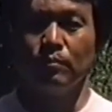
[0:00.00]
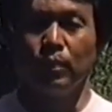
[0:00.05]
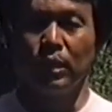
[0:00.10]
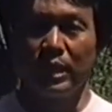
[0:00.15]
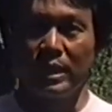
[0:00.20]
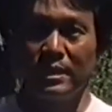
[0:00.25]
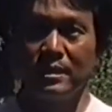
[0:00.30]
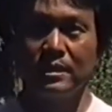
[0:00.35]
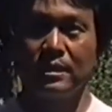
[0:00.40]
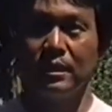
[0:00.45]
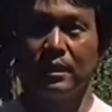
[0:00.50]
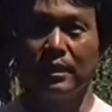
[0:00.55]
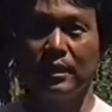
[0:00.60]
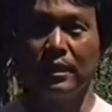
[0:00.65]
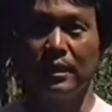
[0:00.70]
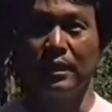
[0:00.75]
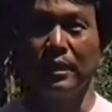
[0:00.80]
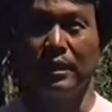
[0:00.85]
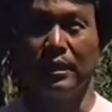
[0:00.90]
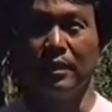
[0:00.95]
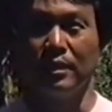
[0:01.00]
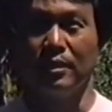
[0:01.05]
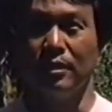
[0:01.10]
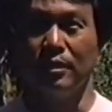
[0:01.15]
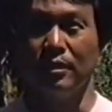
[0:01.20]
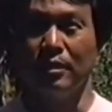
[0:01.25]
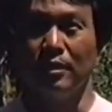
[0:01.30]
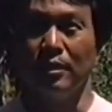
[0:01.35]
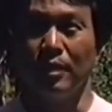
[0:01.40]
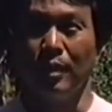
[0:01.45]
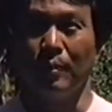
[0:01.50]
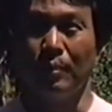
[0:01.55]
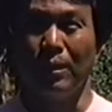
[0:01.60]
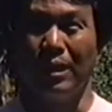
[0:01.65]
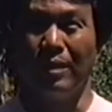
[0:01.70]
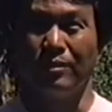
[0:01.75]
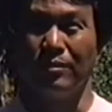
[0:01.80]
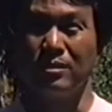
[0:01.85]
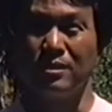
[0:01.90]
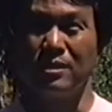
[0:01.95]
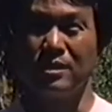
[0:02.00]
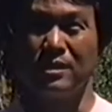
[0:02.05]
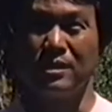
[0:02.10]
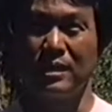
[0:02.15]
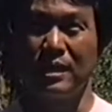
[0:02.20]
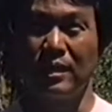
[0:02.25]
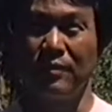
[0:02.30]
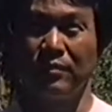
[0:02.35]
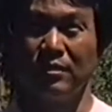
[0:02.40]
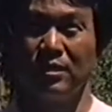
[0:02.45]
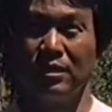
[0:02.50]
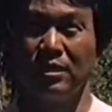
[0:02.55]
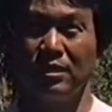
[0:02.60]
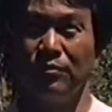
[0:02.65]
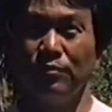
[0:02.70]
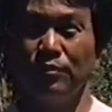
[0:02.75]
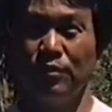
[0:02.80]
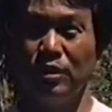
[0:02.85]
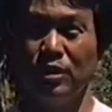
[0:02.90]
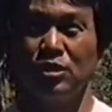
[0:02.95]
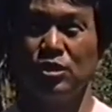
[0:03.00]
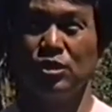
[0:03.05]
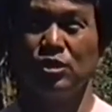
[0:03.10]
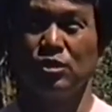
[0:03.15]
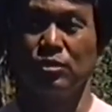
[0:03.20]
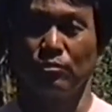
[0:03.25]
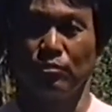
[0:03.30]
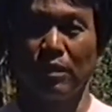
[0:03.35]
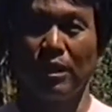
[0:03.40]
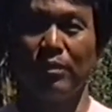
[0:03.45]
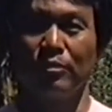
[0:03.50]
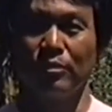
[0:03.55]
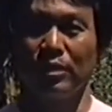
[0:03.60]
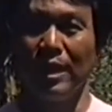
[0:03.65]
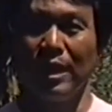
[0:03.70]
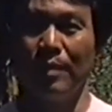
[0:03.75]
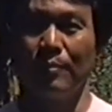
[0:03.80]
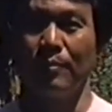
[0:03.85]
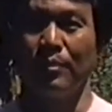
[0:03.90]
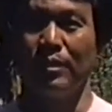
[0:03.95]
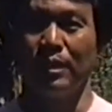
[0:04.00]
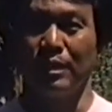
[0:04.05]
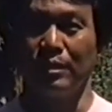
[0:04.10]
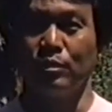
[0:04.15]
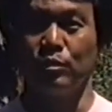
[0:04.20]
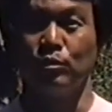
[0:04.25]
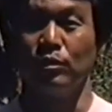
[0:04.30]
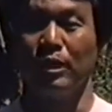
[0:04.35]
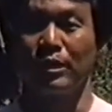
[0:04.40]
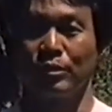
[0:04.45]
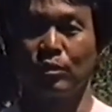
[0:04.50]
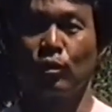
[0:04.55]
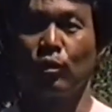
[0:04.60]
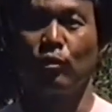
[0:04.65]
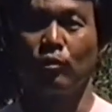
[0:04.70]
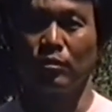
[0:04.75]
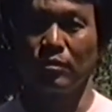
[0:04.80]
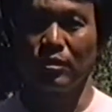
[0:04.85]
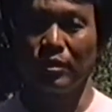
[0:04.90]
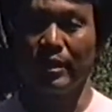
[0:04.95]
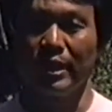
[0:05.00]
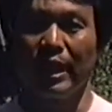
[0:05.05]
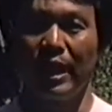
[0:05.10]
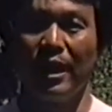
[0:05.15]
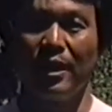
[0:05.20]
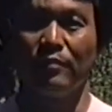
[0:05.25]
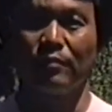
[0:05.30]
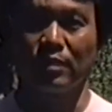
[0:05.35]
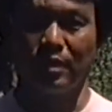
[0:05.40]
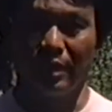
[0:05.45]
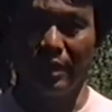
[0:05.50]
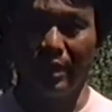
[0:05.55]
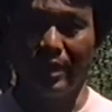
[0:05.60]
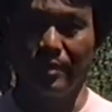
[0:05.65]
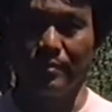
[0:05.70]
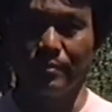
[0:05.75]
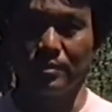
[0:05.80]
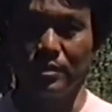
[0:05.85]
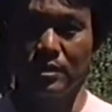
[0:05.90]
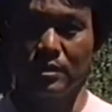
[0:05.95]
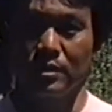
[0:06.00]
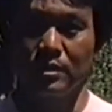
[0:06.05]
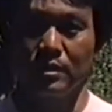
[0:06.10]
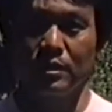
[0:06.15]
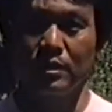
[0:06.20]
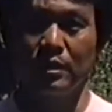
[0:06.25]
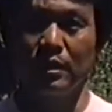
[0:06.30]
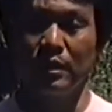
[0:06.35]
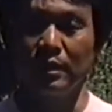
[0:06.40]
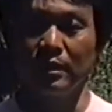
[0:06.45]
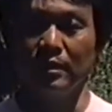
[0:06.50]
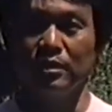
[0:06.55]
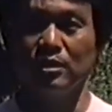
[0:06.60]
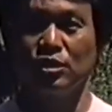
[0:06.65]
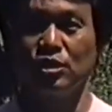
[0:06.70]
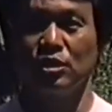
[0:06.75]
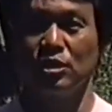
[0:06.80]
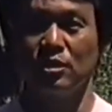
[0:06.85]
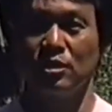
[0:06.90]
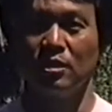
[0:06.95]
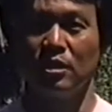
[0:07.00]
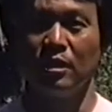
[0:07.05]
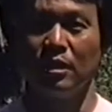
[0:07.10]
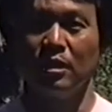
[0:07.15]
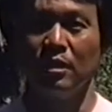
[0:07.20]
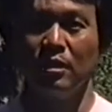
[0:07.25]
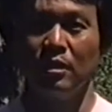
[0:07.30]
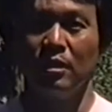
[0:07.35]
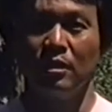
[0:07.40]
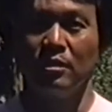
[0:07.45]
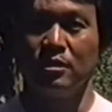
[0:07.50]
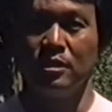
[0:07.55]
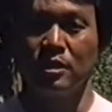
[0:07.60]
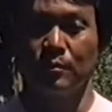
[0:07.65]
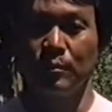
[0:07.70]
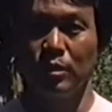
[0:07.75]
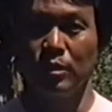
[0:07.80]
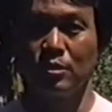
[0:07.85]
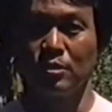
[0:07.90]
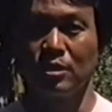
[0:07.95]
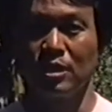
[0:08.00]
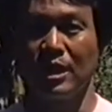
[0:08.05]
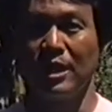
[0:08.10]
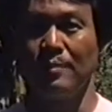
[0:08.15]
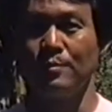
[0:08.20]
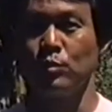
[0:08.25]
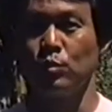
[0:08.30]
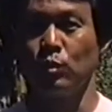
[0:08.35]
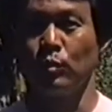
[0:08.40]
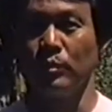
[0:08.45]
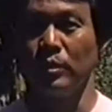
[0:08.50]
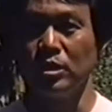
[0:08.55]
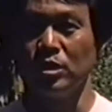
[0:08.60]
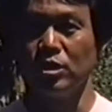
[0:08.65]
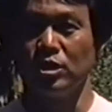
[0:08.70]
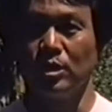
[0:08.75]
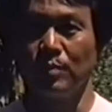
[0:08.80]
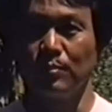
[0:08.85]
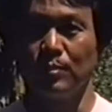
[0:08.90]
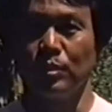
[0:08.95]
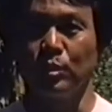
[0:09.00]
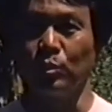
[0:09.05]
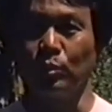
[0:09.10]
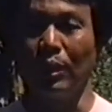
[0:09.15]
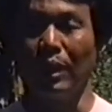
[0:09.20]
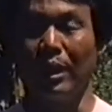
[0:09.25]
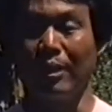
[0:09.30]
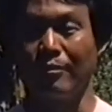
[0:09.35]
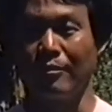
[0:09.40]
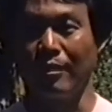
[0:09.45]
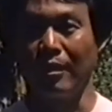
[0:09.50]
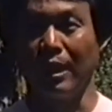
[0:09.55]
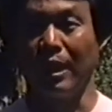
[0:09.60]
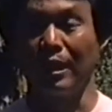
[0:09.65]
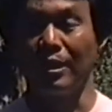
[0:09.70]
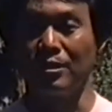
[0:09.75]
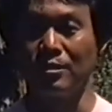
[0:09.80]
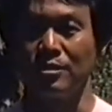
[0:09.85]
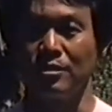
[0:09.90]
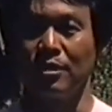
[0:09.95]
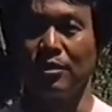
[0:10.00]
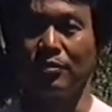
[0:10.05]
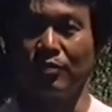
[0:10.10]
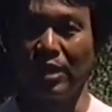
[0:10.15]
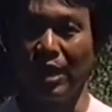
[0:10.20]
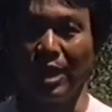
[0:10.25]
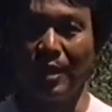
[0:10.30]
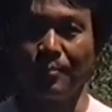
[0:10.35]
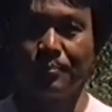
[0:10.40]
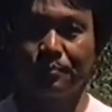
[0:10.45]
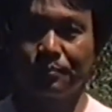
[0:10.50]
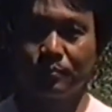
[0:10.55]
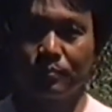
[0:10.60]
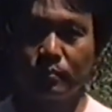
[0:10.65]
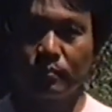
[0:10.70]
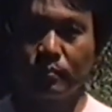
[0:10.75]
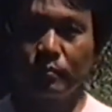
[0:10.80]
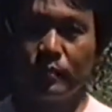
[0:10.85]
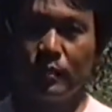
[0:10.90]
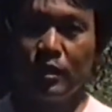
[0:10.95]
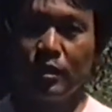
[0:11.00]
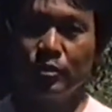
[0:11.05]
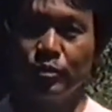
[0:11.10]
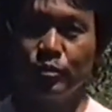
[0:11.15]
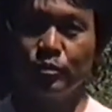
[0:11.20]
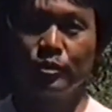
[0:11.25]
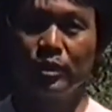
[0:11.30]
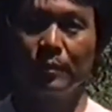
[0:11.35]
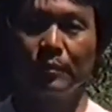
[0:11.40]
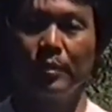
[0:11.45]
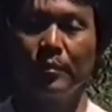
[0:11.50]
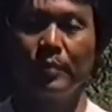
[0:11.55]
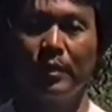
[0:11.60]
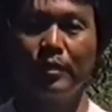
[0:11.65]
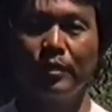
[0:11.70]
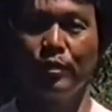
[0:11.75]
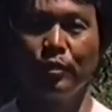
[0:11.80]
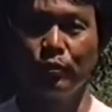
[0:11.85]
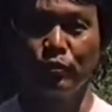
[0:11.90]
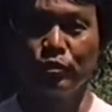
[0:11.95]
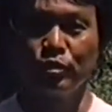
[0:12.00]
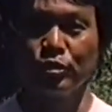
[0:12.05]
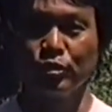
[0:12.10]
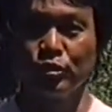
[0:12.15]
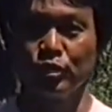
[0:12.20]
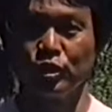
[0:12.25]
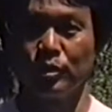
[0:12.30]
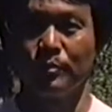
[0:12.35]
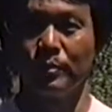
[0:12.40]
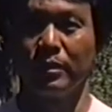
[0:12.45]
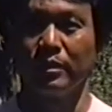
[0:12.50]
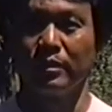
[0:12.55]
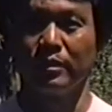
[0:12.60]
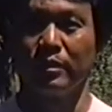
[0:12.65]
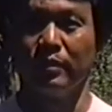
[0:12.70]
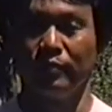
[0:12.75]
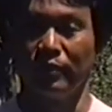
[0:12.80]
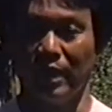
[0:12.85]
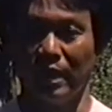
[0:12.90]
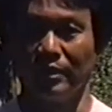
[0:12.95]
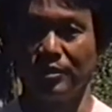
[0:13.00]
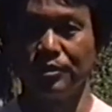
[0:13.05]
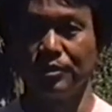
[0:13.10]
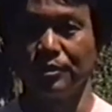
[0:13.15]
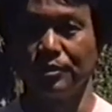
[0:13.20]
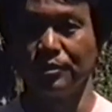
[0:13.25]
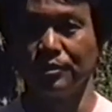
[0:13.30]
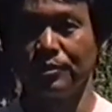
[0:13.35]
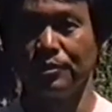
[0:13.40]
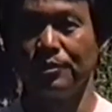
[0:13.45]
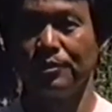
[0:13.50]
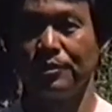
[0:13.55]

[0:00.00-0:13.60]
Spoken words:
placed in about 70 villages around Yap that do not currently have clams. In addition, some of those clams will be shipped to outer islands of Yap to supplement the original shipment of last year.